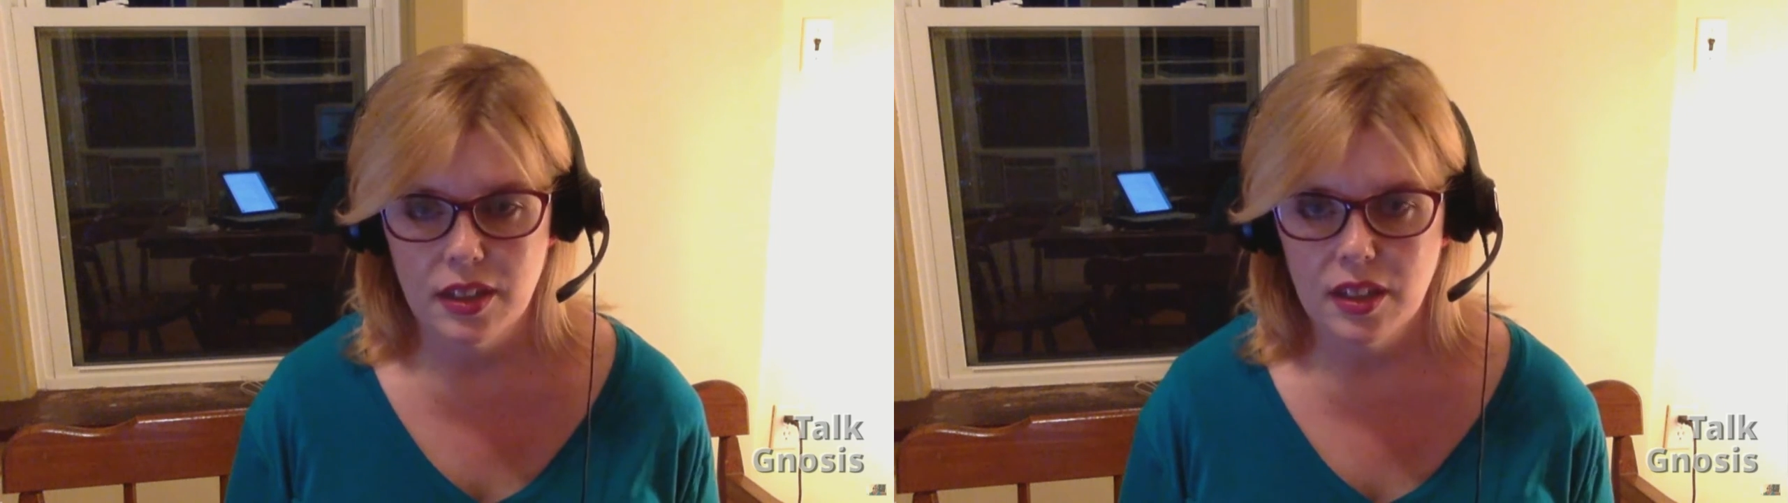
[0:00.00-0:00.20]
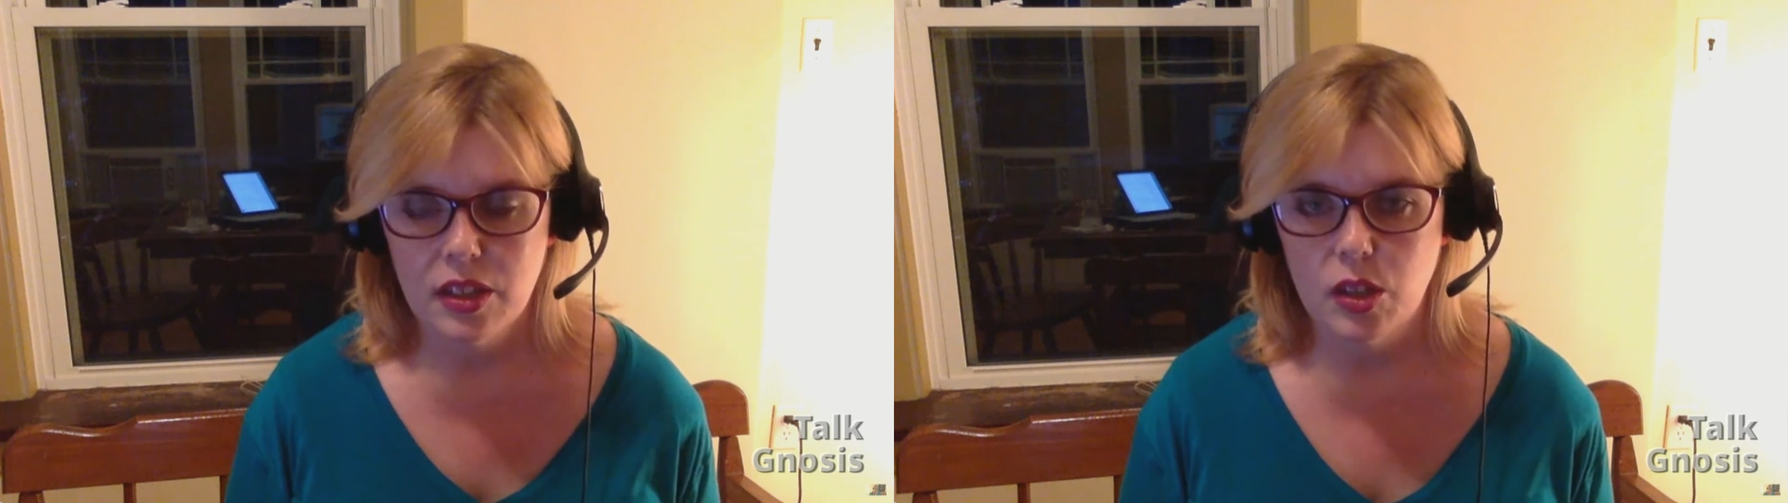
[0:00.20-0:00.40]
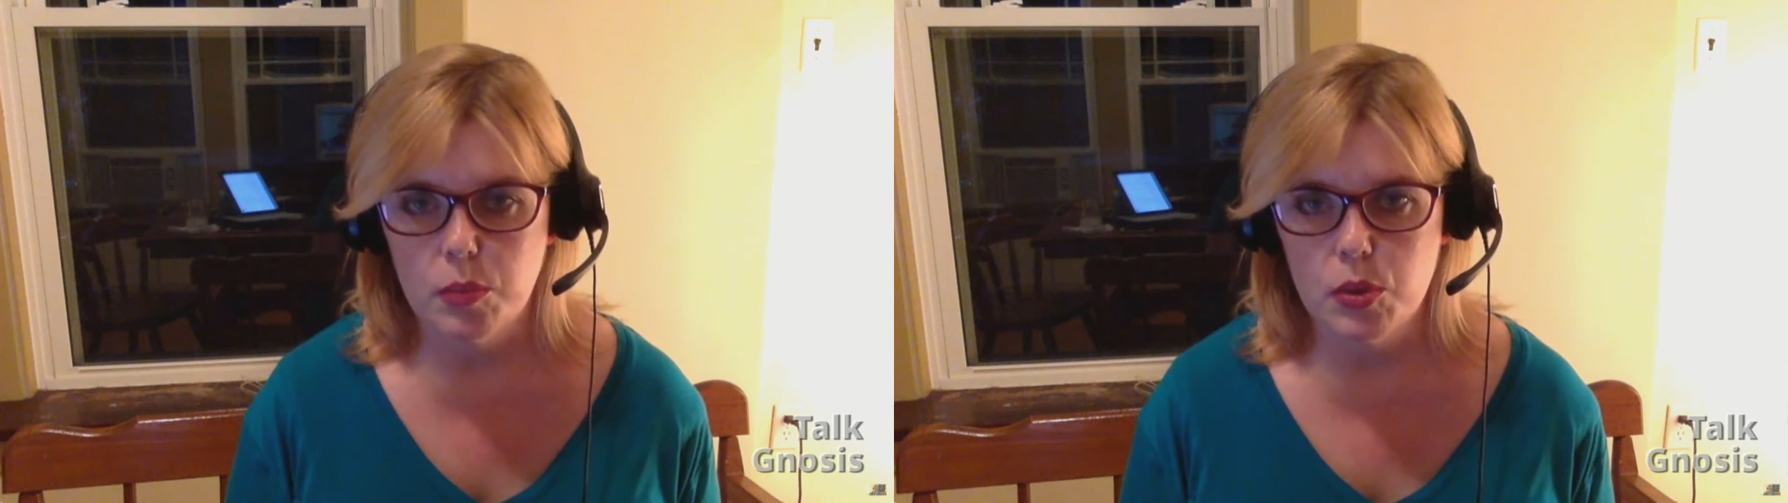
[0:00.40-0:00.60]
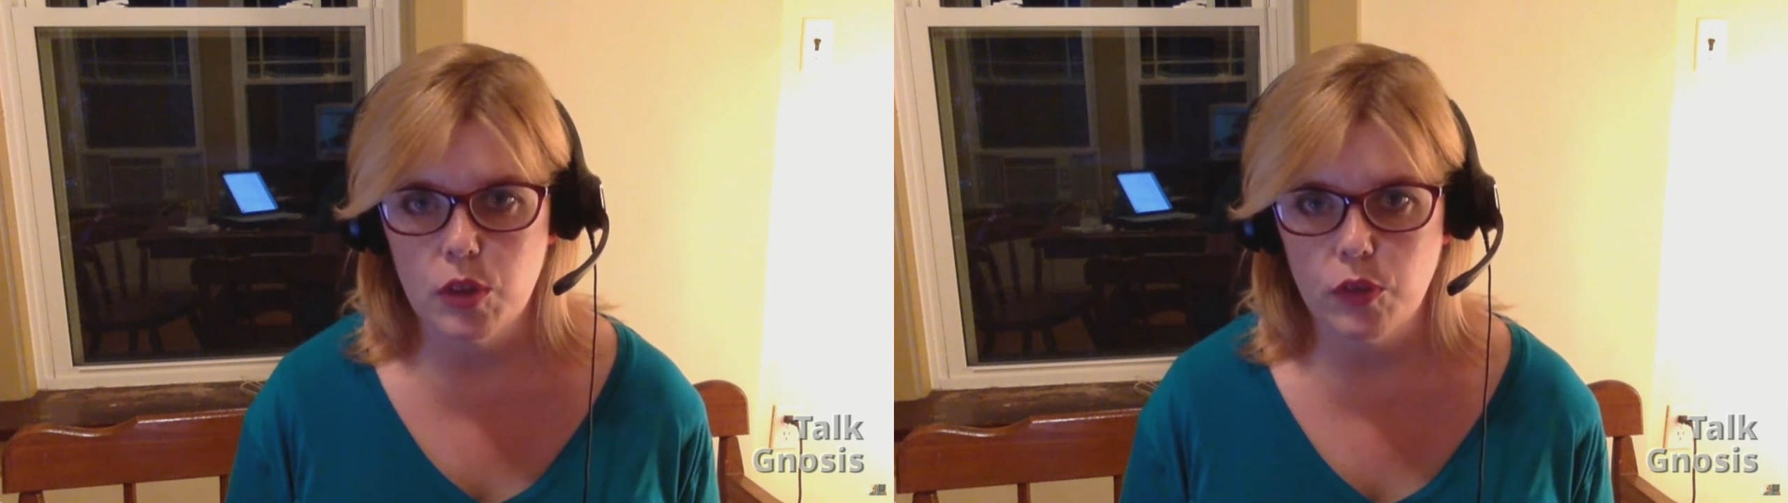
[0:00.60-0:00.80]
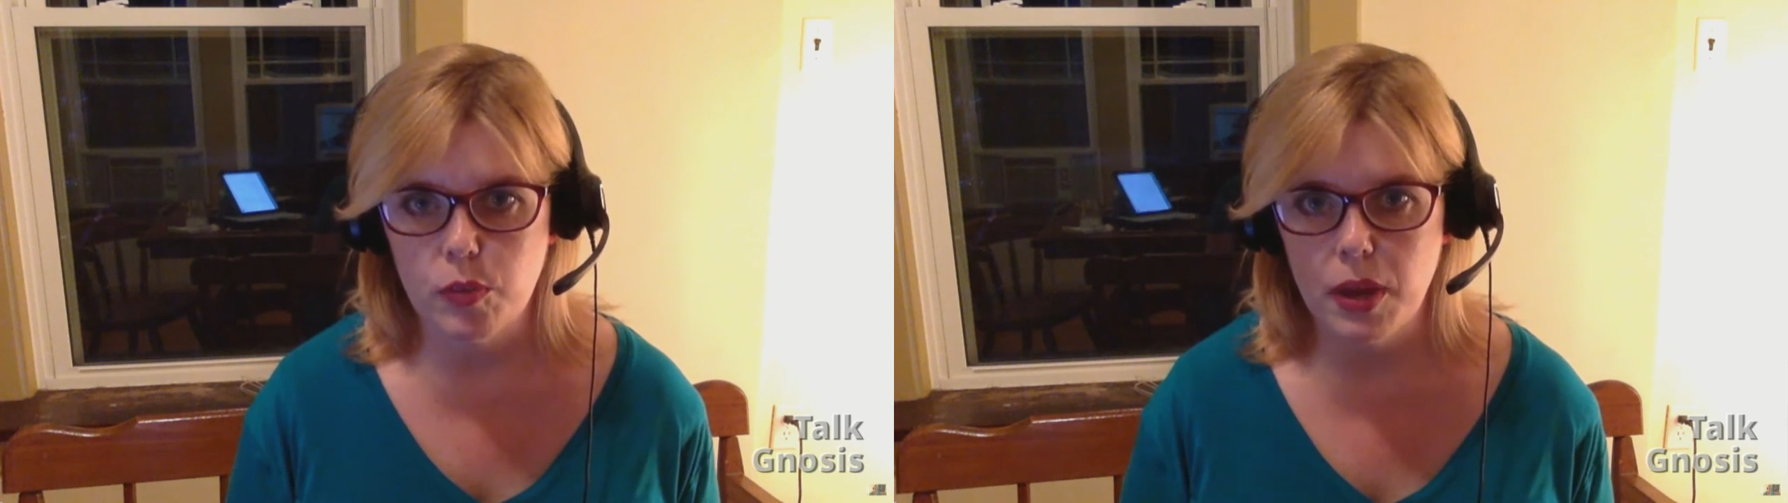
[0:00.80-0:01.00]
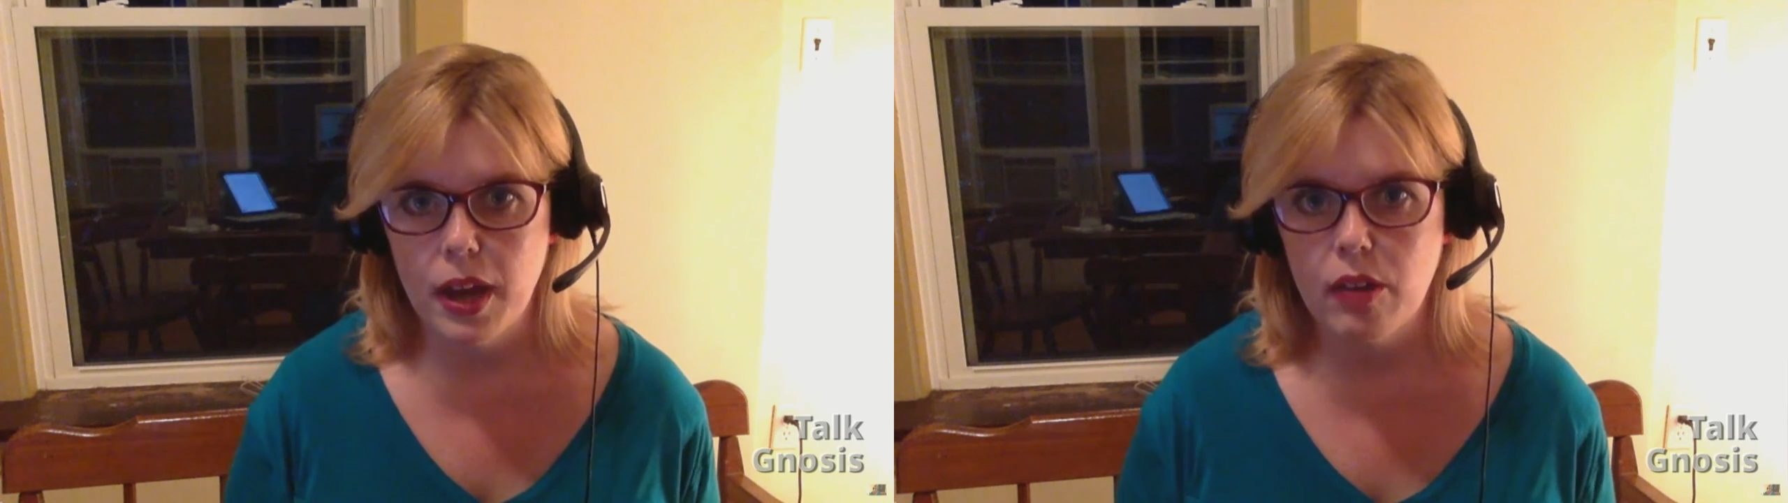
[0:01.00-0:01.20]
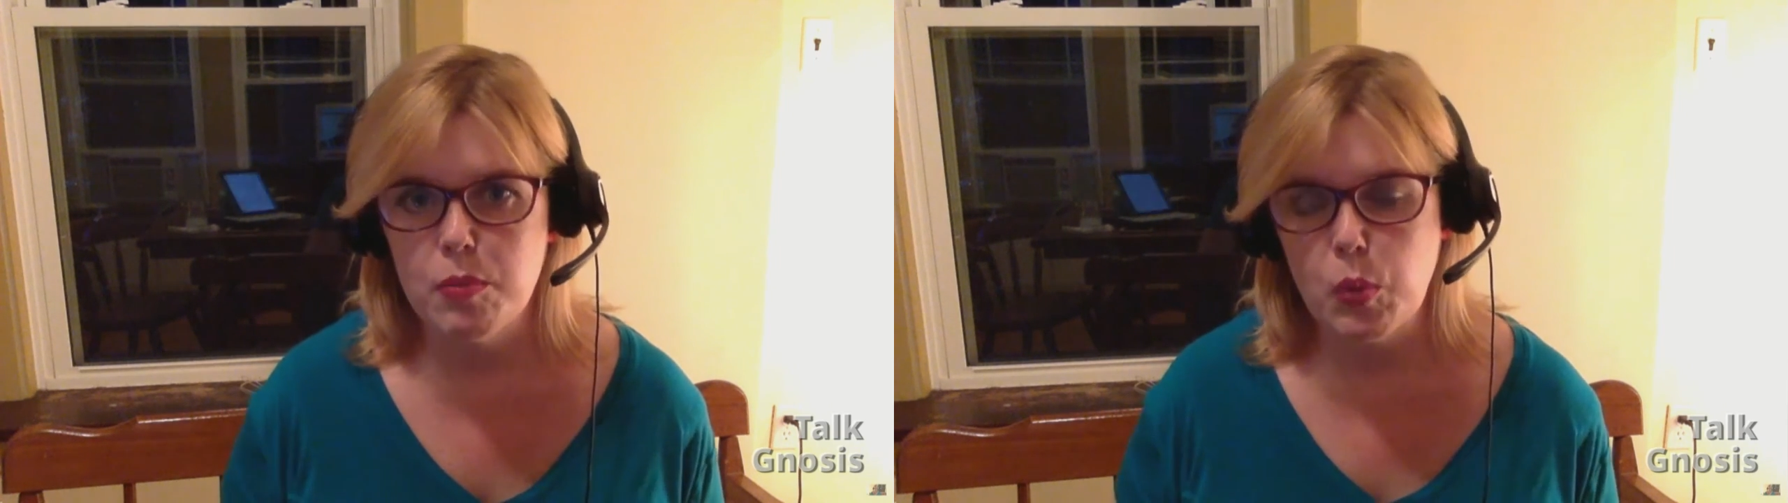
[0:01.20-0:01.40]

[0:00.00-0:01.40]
you know, beautiful pottery.